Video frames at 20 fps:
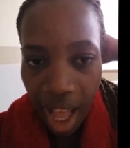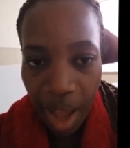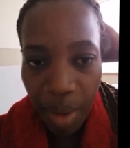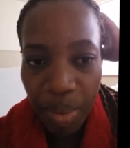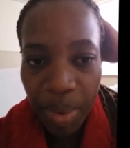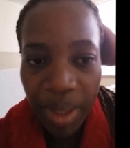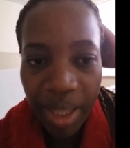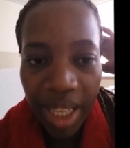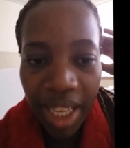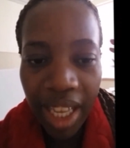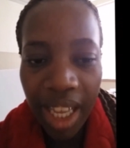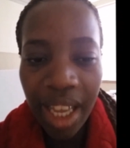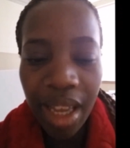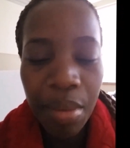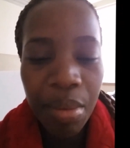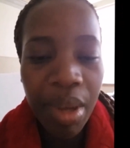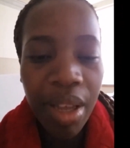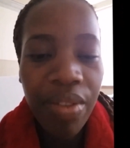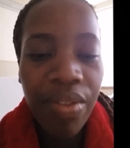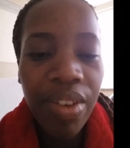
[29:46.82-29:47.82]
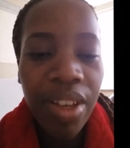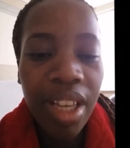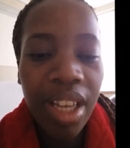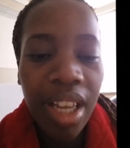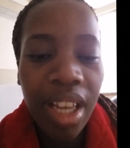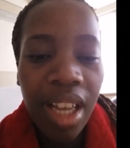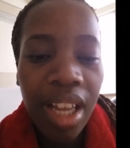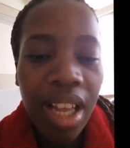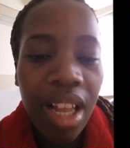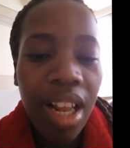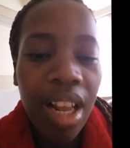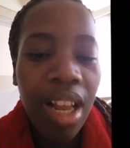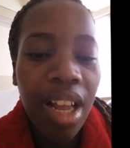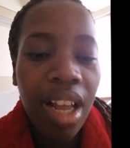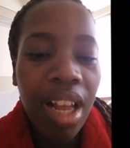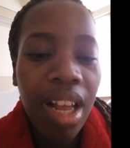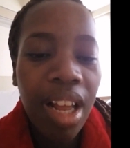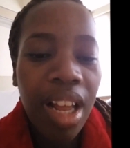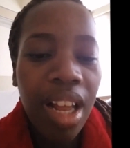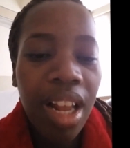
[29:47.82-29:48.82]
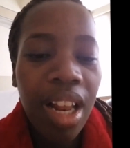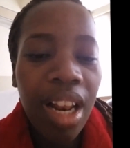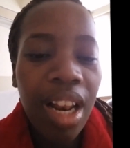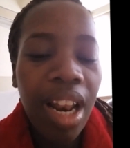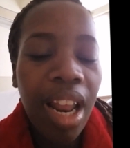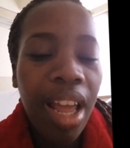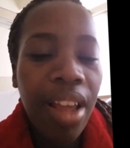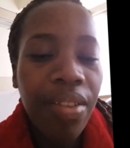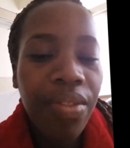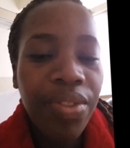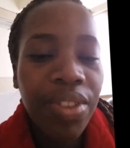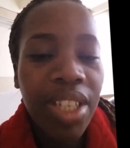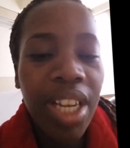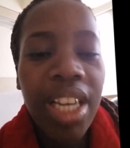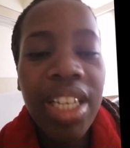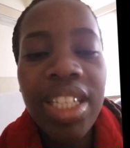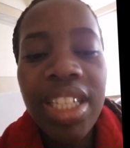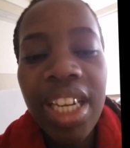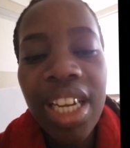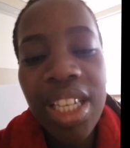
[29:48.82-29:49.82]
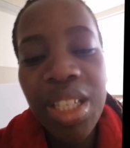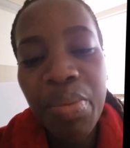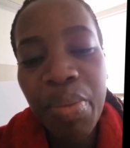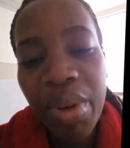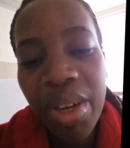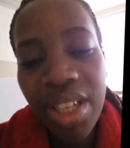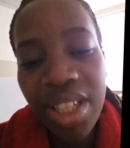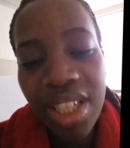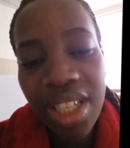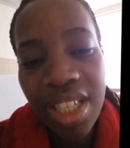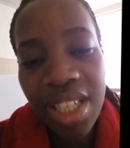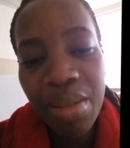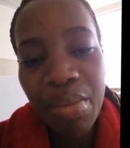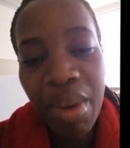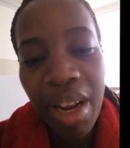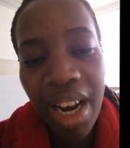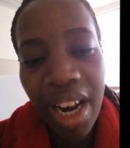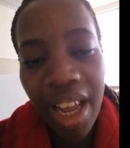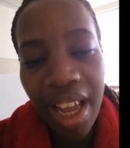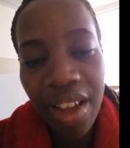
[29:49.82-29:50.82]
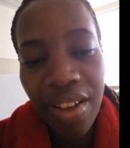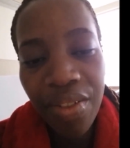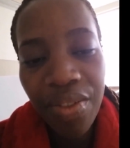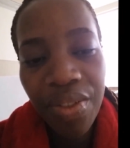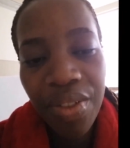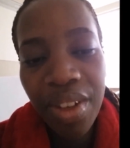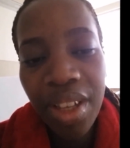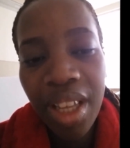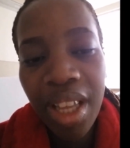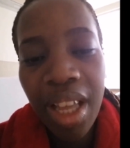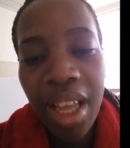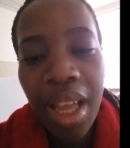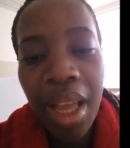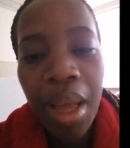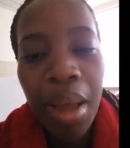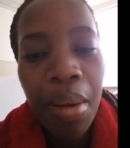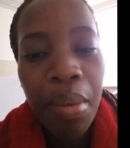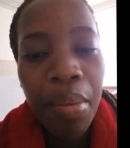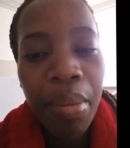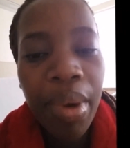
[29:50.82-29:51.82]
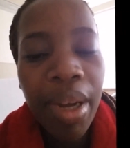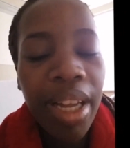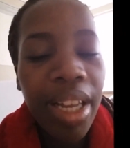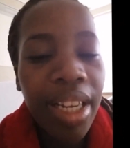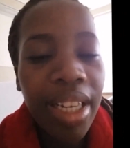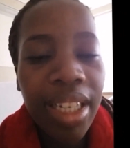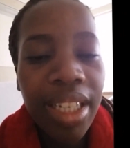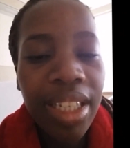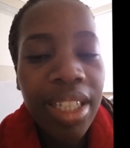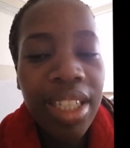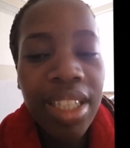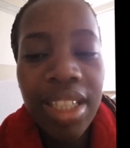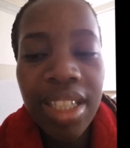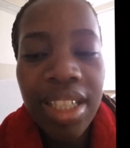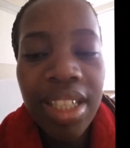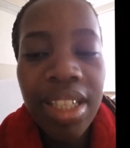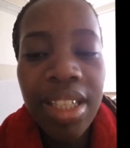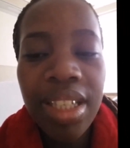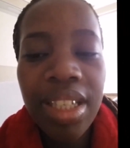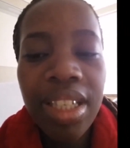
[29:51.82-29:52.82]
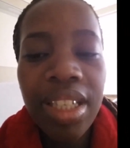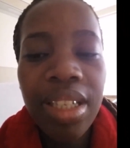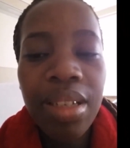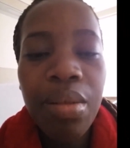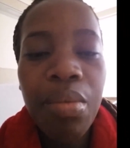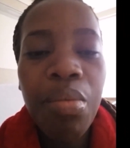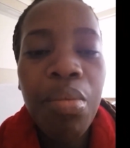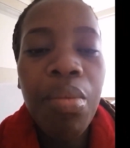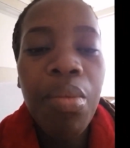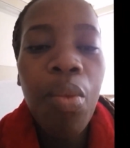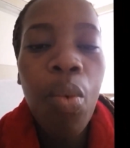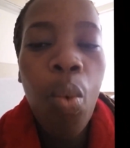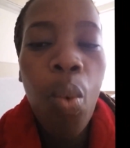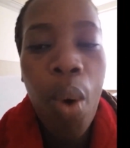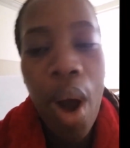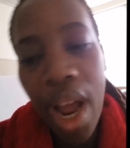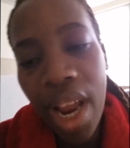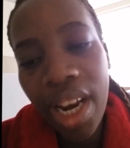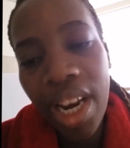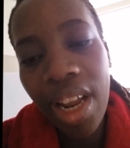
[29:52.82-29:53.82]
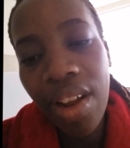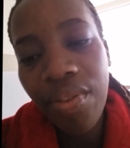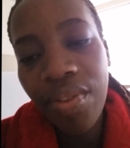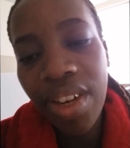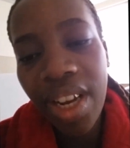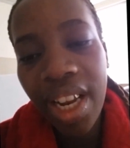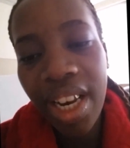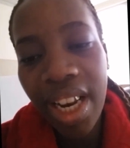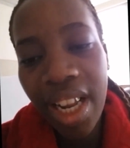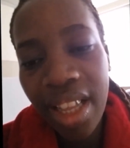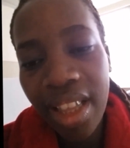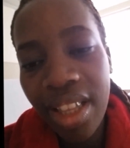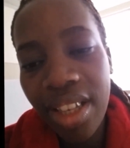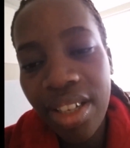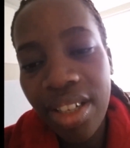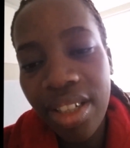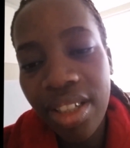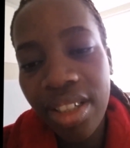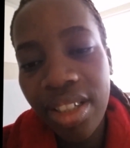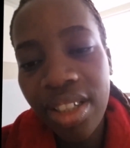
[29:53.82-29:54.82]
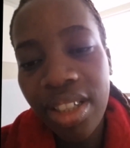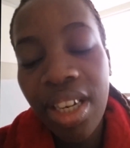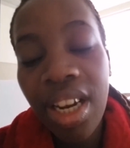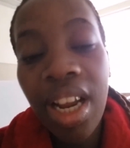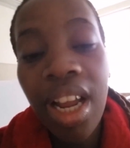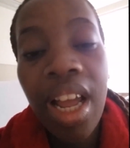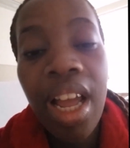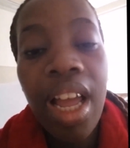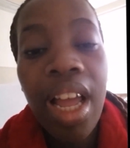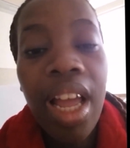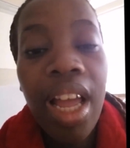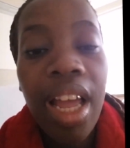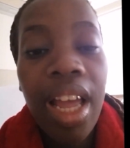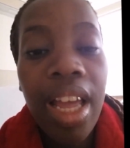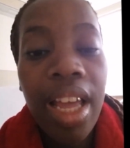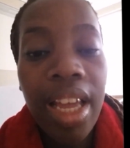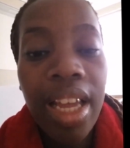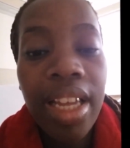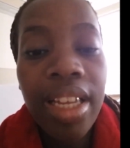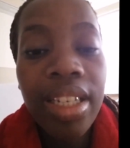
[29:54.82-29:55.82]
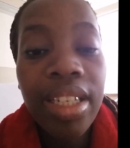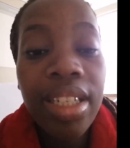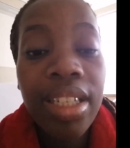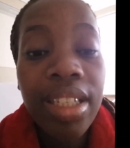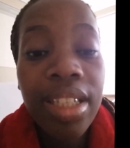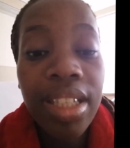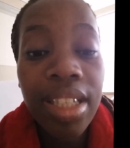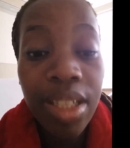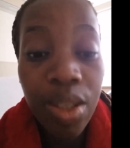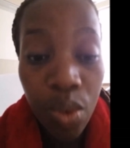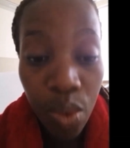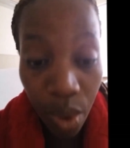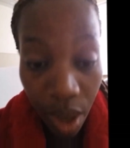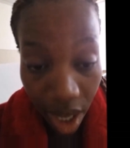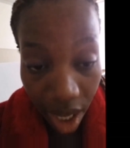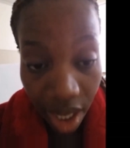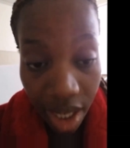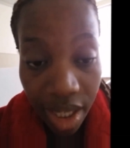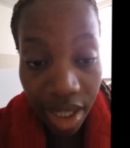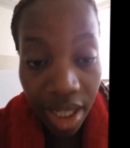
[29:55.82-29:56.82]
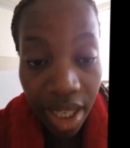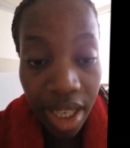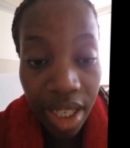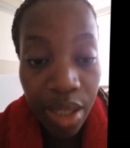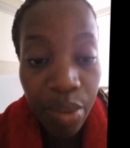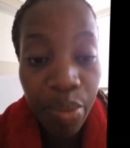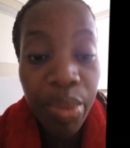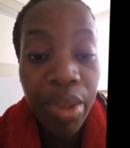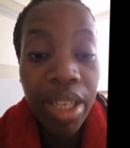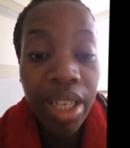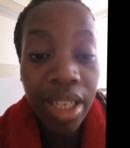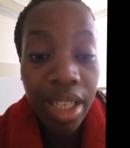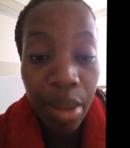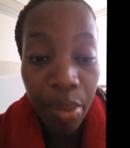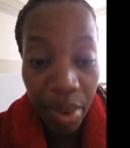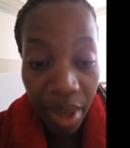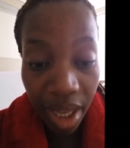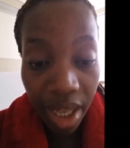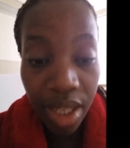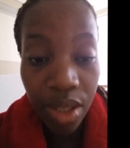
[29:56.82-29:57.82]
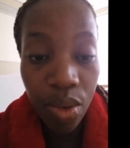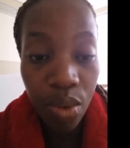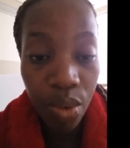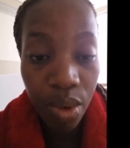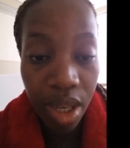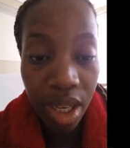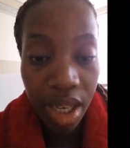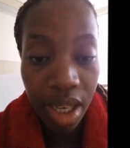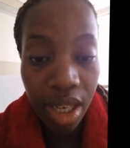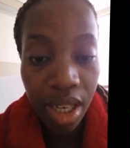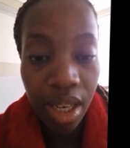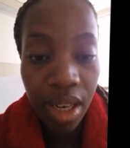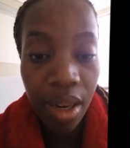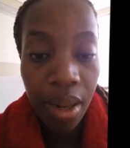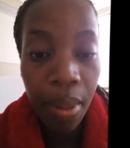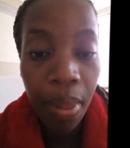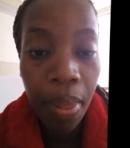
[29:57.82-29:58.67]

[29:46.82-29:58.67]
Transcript: I've been thinking I'm having life-changing experiences in my life, but it's just one after another. And this one has been the biggest one.